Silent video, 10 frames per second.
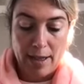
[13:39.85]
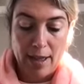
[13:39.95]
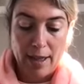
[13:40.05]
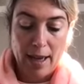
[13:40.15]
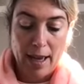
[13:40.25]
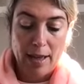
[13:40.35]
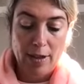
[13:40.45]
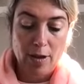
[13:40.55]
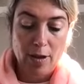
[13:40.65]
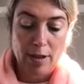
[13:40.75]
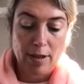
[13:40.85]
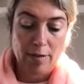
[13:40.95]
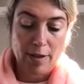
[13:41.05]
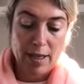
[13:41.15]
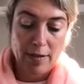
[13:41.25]
Thinker has got
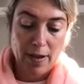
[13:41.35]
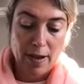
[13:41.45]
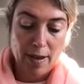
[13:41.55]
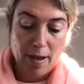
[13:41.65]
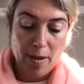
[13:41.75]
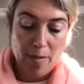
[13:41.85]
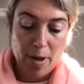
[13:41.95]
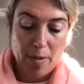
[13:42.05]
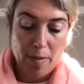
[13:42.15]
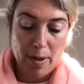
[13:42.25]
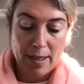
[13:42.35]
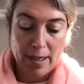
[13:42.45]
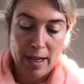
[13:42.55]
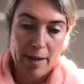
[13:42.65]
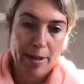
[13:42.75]
vetiver, peppermint,
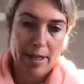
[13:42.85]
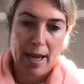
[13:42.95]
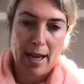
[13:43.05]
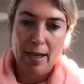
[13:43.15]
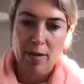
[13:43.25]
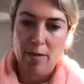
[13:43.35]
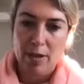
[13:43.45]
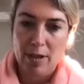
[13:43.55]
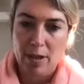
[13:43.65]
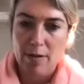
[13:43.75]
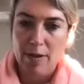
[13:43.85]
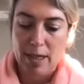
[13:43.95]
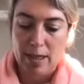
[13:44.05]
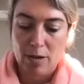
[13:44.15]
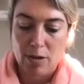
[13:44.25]
clementine, which is obviously
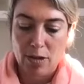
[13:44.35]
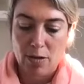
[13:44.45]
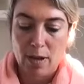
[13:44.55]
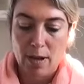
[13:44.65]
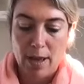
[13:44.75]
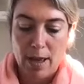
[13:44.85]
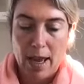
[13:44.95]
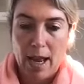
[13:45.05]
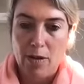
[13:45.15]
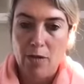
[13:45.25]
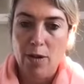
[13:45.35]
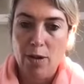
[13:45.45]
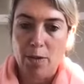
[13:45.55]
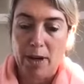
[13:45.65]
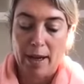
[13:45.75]
a citrus oil, and
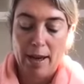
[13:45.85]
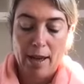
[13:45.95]
rosemary.